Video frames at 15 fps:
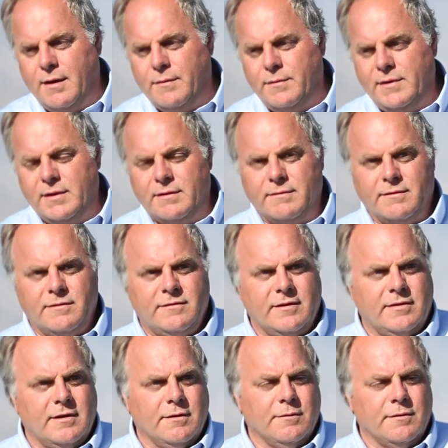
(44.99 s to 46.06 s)
We can
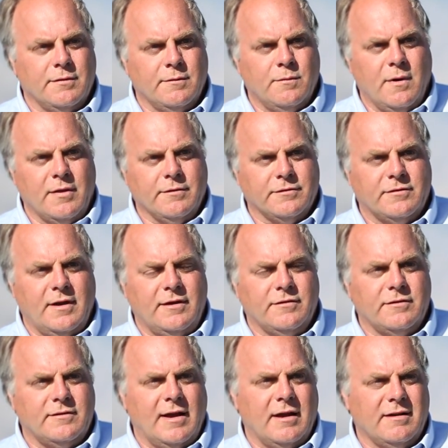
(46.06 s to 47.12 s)
sit there with weather
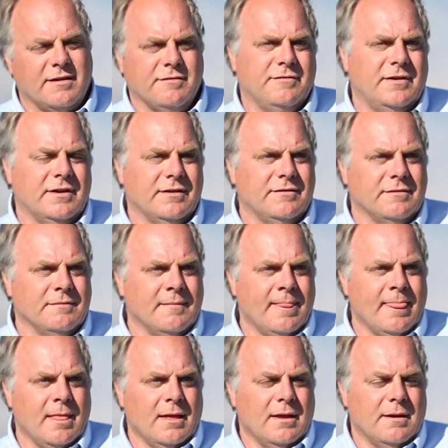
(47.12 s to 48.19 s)
stations out in our fields and
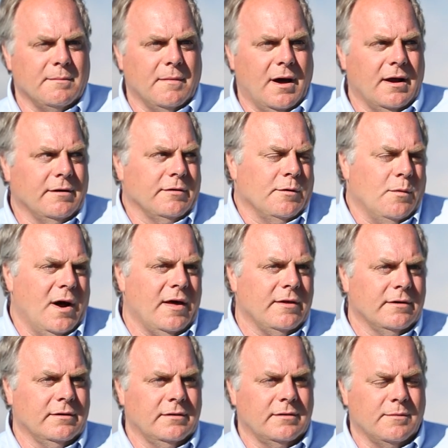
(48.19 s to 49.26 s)
monitor the
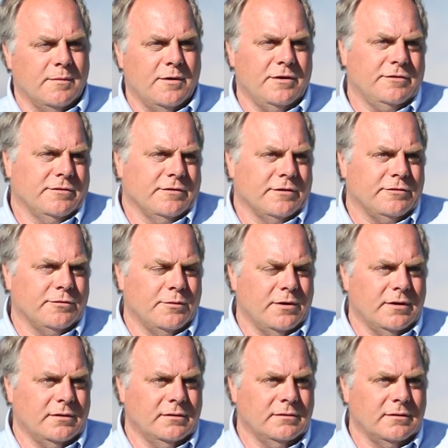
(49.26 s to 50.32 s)
weather, the moisture in the
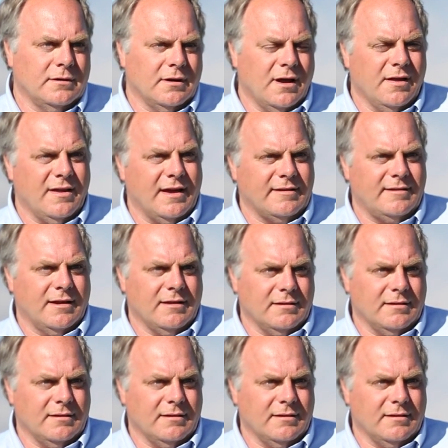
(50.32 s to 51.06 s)
soil, and all that